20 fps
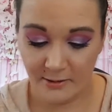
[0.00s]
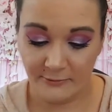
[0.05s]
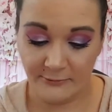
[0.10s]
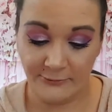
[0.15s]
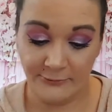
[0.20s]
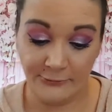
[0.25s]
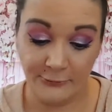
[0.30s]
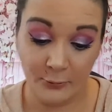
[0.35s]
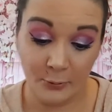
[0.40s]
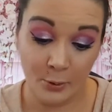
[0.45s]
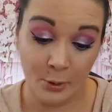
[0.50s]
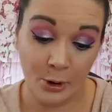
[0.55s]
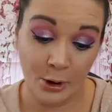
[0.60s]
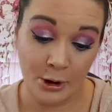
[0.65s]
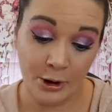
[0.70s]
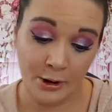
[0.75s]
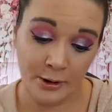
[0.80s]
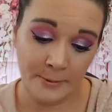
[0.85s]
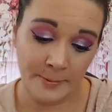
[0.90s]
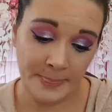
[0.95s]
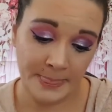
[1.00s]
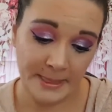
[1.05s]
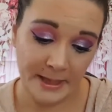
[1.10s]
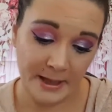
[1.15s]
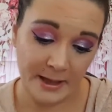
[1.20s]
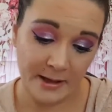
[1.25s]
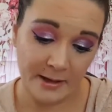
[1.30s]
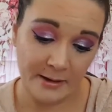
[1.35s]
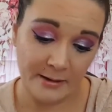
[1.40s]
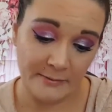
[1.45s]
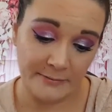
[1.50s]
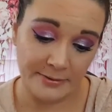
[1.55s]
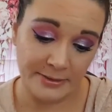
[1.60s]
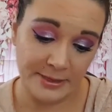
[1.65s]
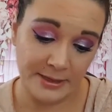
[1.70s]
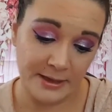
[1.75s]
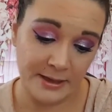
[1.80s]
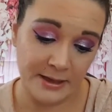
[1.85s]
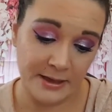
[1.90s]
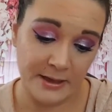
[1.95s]
4 of
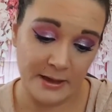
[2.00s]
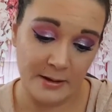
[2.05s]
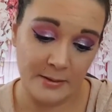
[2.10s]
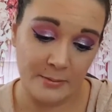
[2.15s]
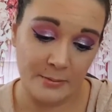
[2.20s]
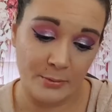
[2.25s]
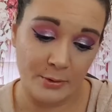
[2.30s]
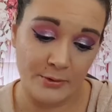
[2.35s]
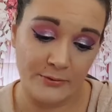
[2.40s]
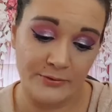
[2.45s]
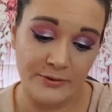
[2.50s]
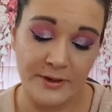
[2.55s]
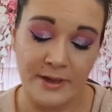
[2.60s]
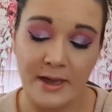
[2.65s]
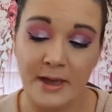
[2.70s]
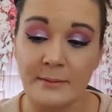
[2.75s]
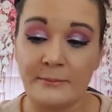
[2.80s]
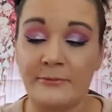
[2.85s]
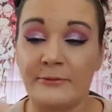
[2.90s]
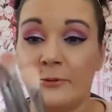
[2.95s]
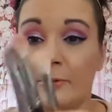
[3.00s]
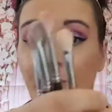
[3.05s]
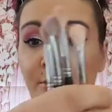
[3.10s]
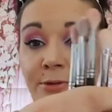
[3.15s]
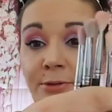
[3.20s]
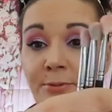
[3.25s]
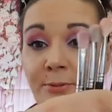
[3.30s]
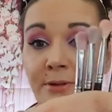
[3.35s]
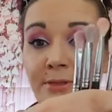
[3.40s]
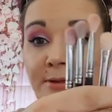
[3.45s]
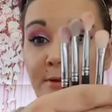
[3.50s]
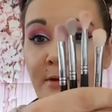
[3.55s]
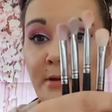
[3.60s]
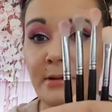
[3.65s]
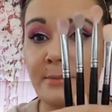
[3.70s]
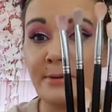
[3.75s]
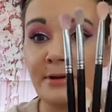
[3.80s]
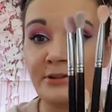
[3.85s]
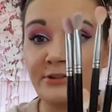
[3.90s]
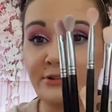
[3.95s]
the Morphe
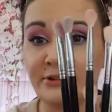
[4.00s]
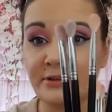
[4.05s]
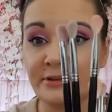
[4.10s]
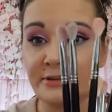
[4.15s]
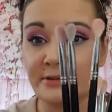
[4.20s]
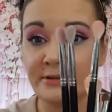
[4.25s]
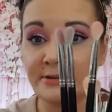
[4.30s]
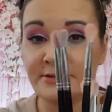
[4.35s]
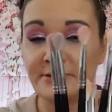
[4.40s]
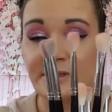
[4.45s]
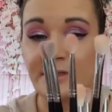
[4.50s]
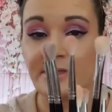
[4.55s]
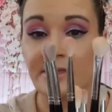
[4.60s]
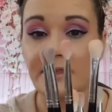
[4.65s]
M433 brushes.